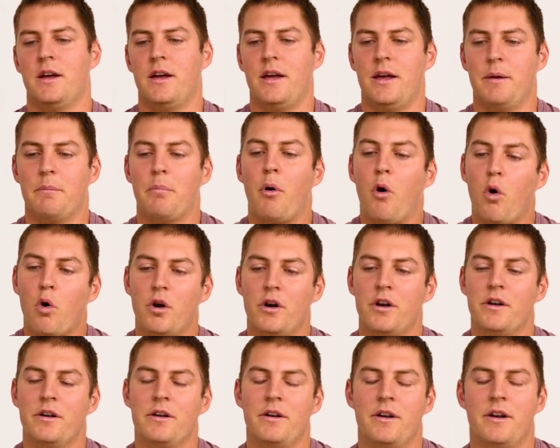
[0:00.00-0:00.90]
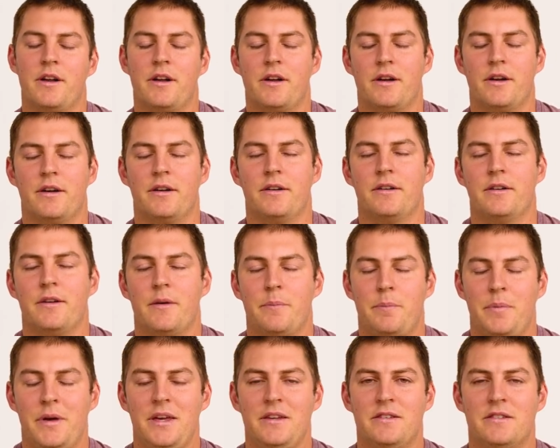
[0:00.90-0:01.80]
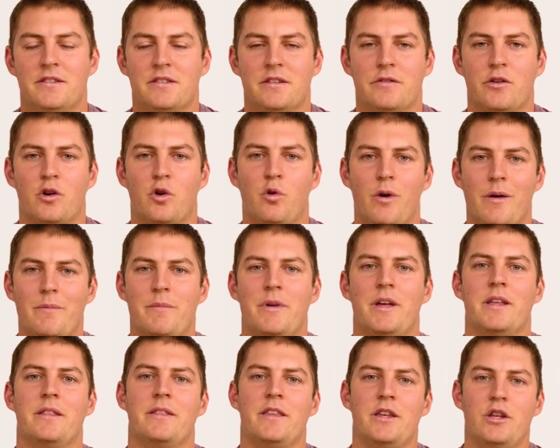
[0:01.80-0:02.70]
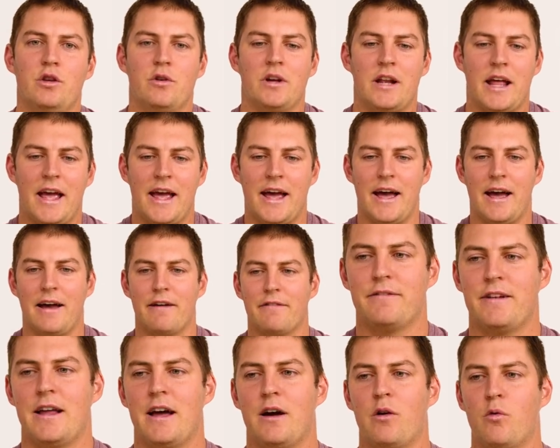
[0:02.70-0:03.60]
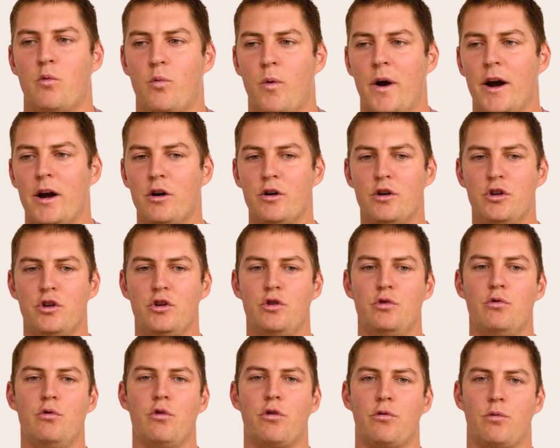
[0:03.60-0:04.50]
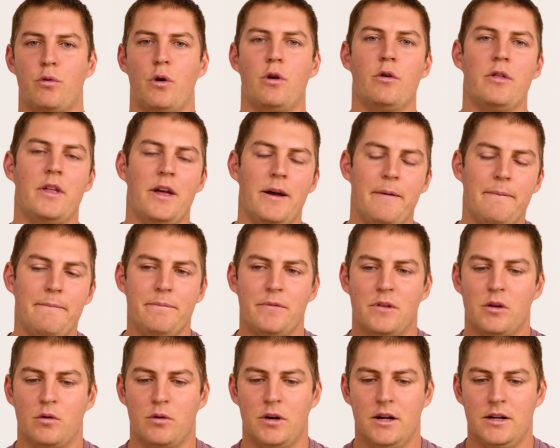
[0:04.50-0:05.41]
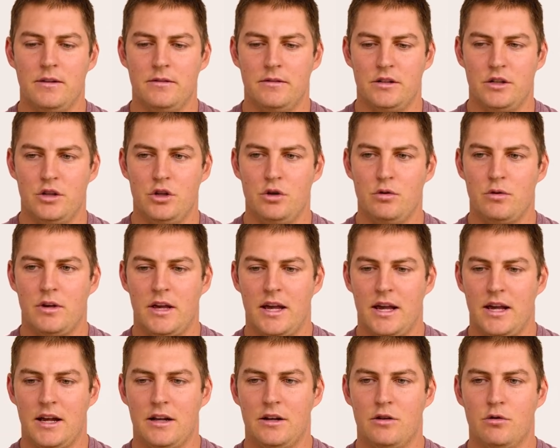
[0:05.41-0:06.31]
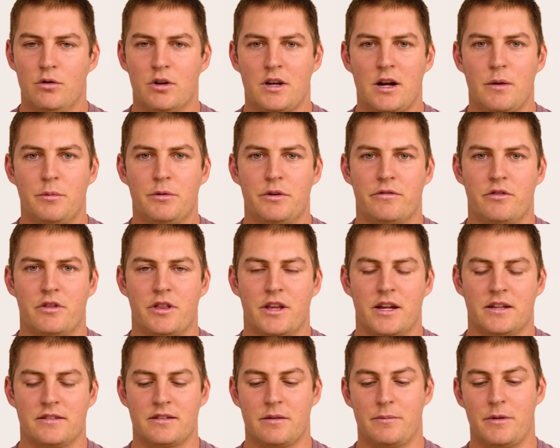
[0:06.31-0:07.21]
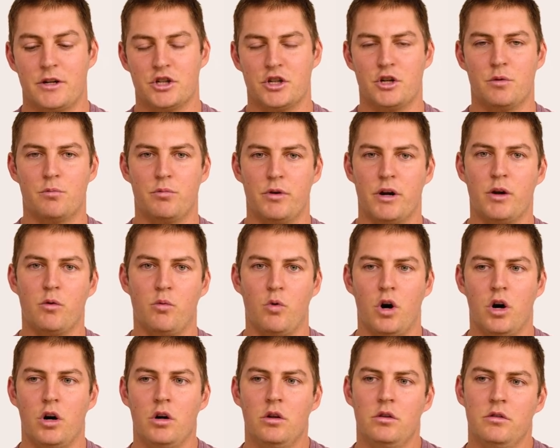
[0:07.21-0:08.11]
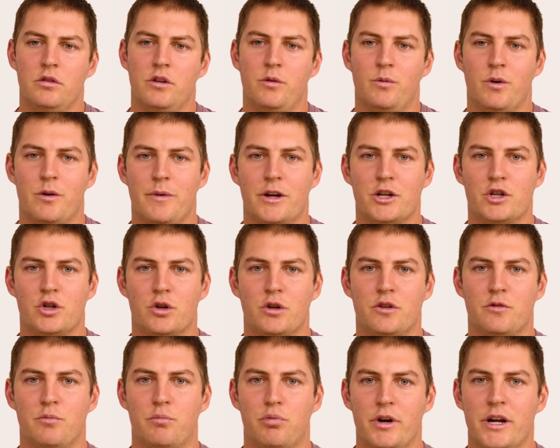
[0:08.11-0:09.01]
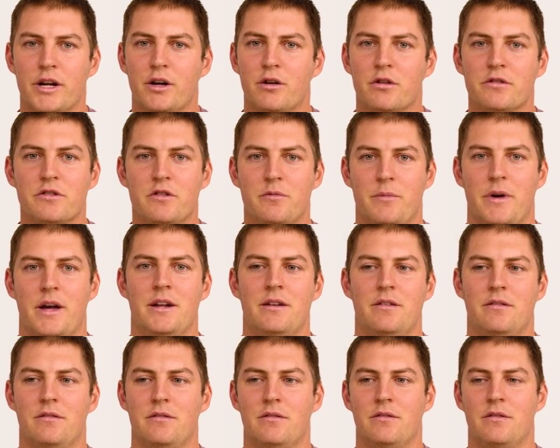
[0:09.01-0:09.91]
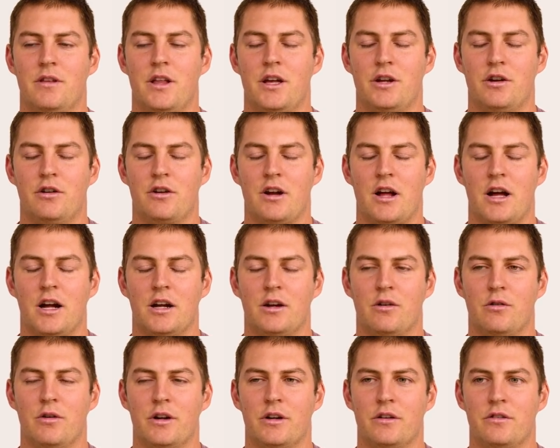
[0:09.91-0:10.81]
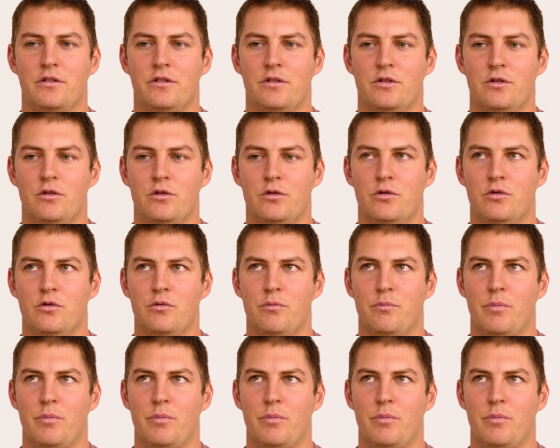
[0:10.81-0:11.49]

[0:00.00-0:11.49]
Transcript: important pieces of equipment that you can have. Now, where do you throw them? Well, you can do a couple different things. I mentioned a brick wall. You want to make sure it's brick or cement, that you're not going to